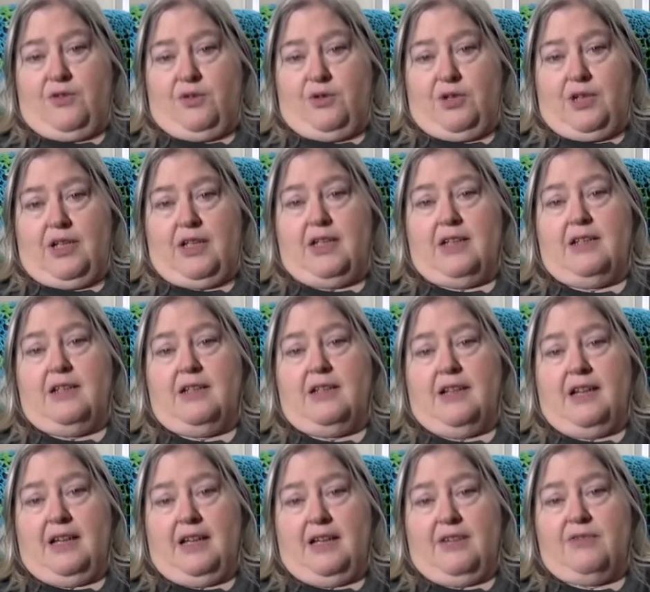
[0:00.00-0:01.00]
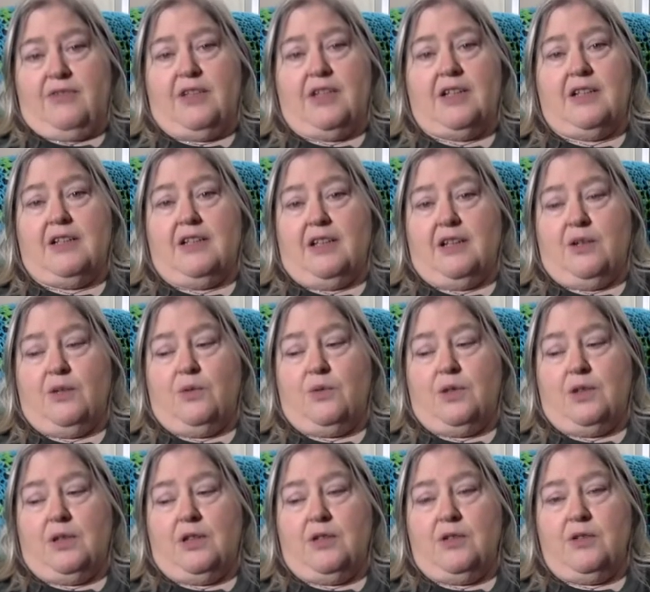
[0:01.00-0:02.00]
created and I have done. And I don't
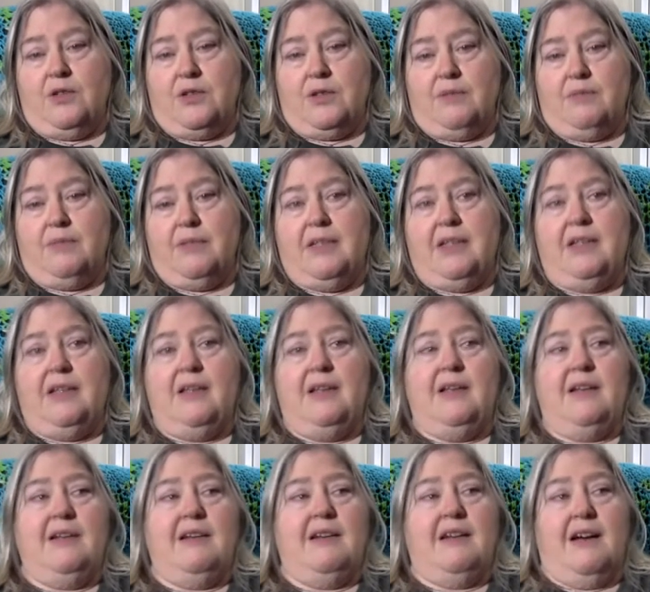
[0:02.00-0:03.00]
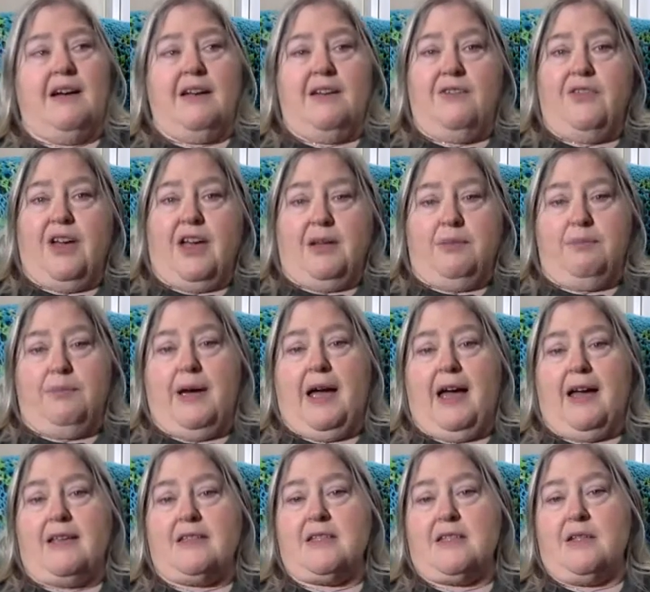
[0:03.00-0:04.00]
want to lose them. I have had
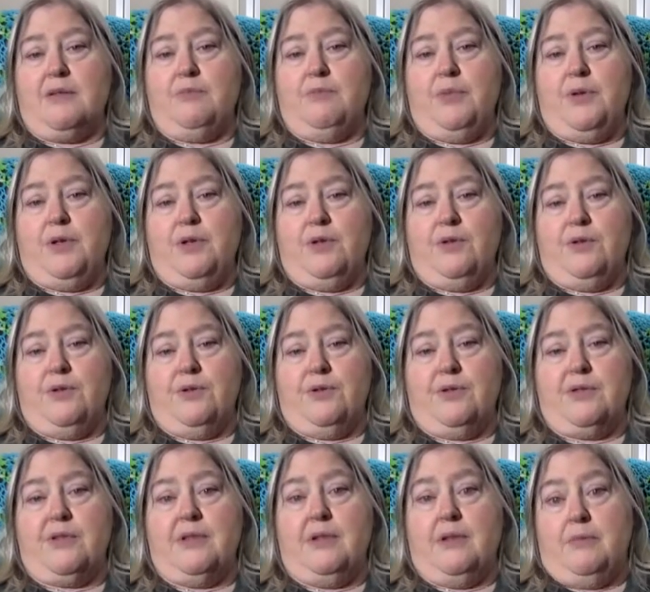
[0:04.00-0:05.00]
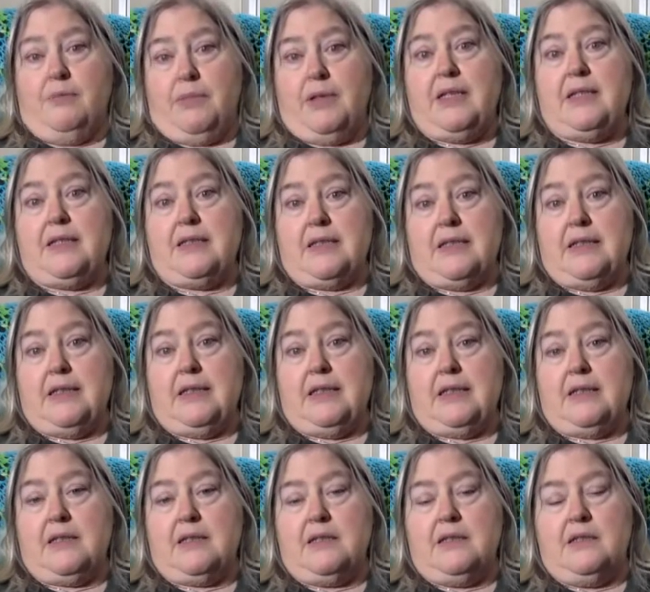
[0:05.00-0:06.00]
past computers,
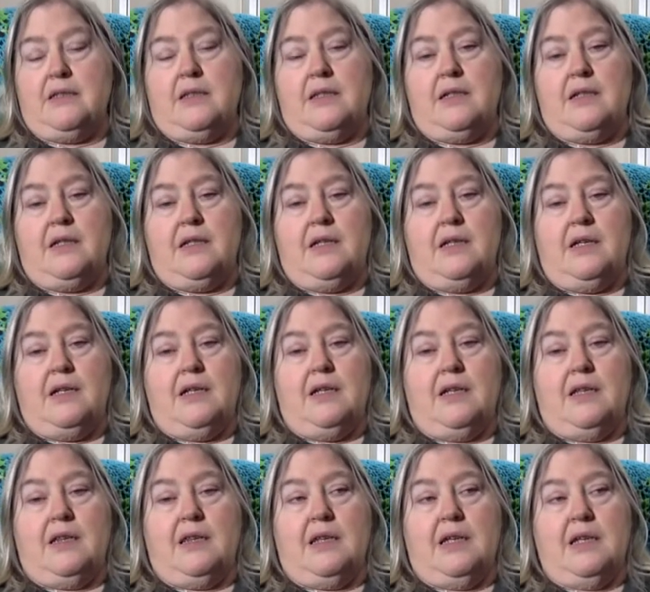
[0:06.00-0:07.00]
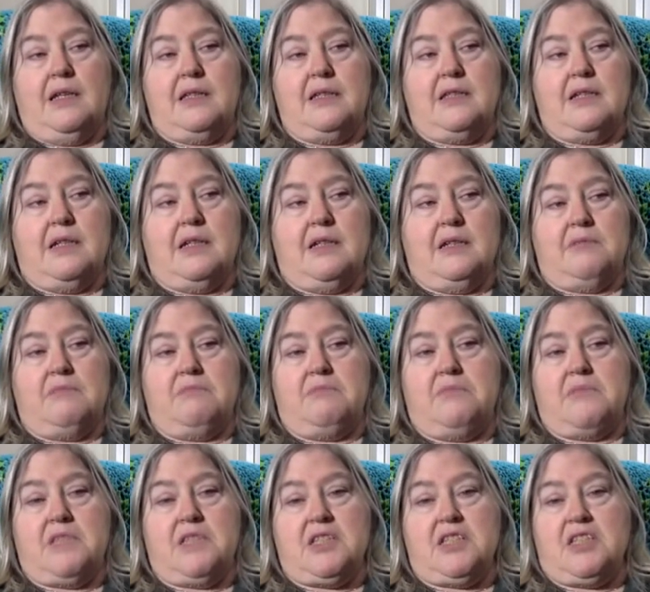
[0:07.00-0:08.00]
PCs, that uh,
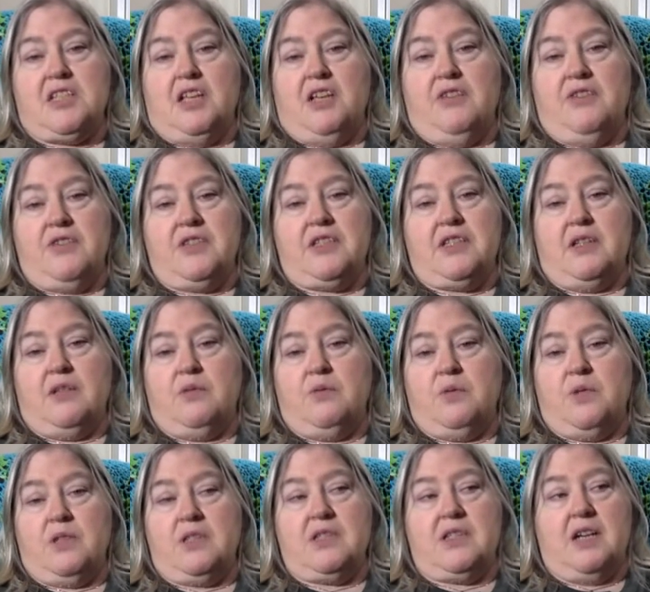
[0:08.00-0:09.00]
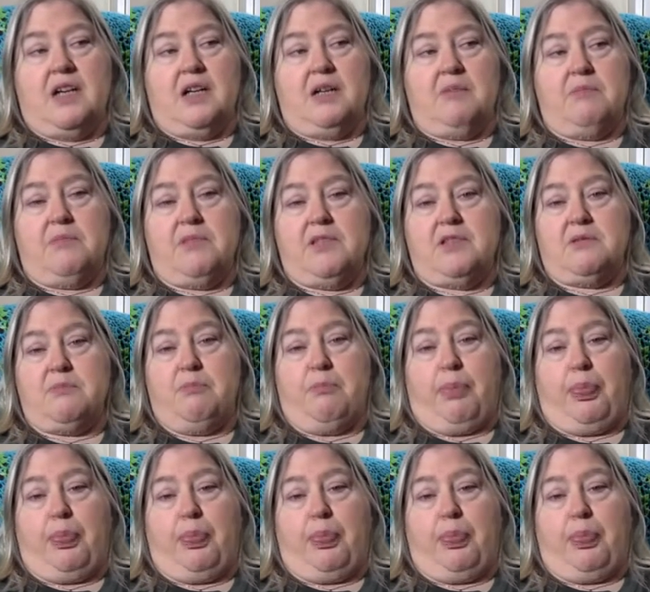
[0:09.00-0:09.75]
just all of a sudden one time just